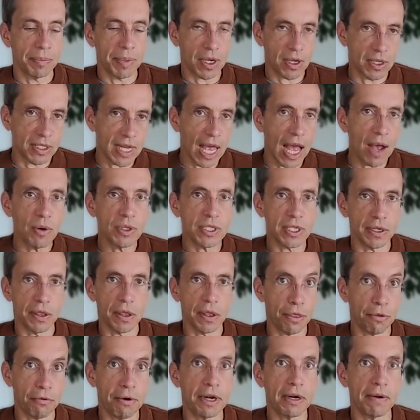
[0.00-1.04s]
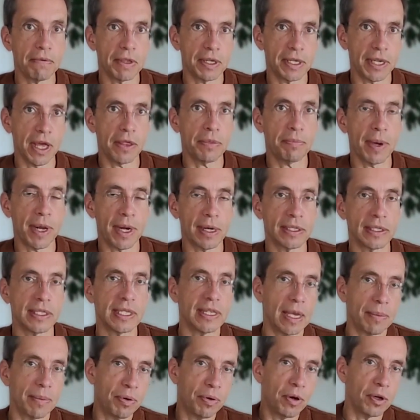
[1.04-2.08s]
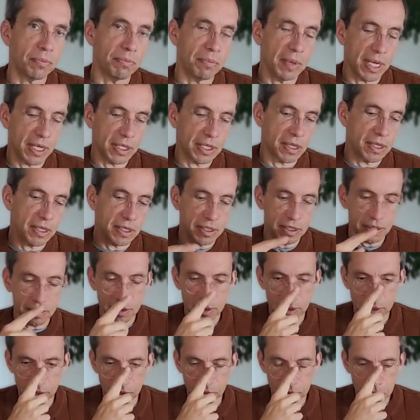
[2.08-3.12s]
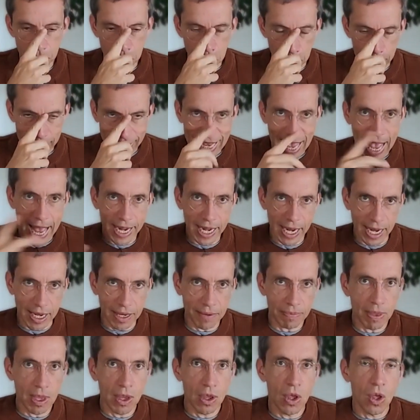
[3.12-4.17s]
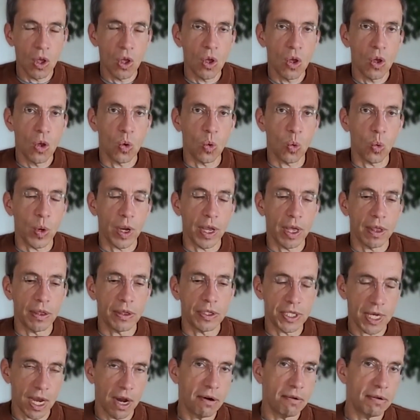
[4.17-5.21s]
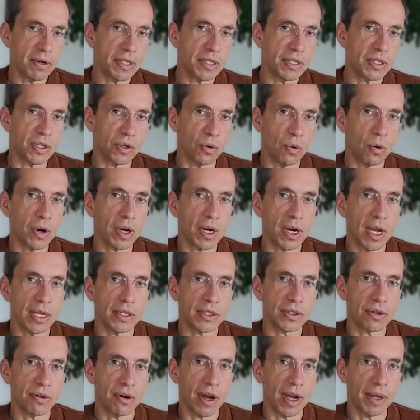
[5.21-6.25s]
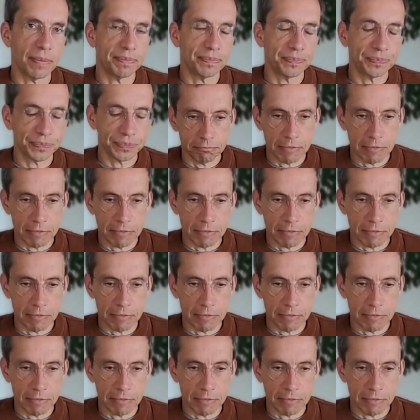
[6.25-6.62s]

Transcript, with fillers: But because I was under threat of the death penalty, they put me into this unit called Cat A with terrorists and organized crime.